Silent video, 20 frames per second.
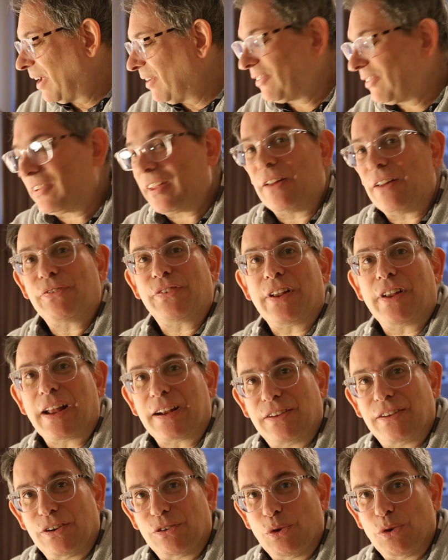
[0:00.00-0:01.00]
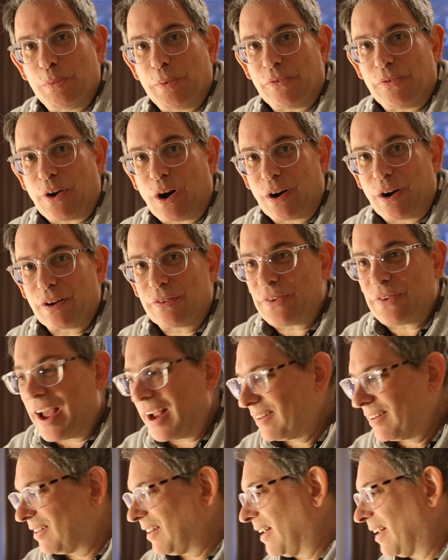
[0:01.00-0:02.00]
self-selected group of
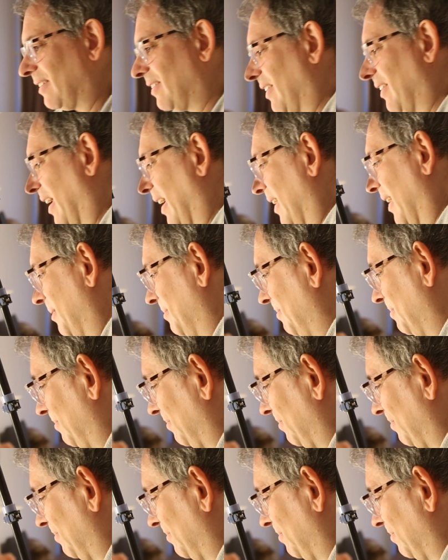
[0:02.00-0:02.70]
artifacts, let's say.